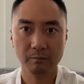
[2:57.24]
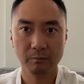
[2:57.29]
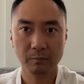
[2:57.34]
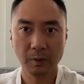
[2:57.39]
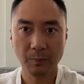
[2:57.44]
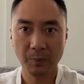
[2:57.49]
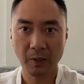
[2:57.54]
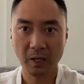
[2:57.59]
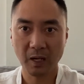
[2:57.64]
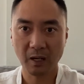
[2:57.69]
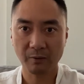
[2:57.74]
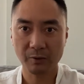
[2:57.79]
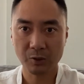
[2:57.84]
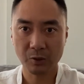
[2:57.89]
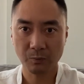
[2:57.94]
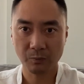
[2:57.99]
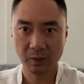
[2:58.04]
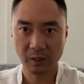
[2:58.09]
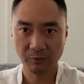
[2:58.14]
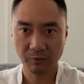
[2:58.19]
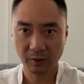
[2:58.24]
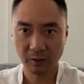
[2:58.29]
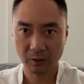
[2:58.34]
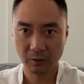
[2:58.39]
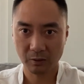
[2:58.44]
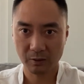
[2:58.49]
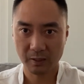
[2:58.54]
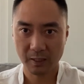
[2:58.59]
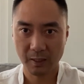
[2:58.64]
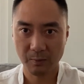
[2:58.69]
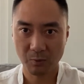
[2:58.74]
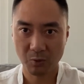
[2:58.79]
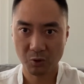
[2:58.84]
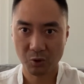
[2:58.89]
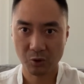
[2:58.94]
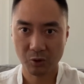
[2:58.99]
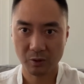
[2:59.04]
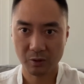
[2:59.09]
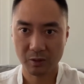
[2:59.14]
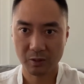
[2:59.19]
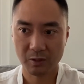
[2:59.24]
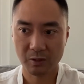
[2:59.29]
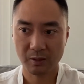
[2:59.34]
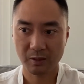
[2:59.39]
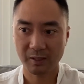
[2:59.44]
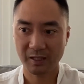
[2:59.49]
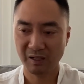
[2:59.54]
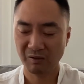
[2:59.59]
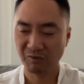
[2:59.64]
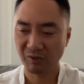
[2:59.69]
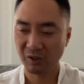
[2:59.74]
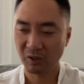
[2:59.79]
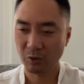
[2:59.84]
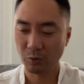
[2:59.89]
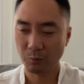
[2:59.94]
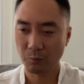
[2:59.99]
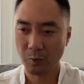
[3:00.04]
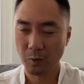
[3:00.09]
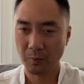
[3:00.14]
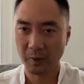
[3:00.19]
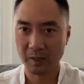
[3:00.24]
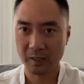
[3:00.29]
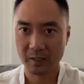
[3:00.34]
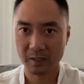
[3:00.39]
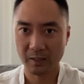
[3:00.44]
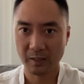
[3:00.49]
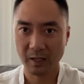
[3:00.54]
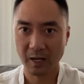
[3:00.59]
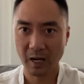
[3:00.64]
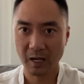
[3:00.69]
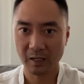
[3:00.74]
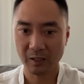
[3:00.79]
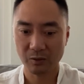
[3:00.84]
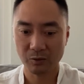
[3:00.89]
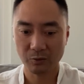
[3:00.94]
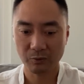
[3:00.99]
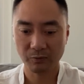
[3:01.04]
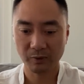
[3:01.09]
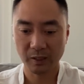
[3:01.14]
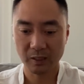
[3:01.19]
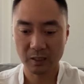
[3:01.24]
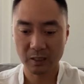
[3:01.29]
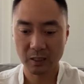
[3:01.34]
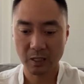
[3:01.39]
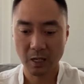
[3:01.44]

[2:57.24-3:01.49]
I may have some difficult emotions, difficult moments that I need to face.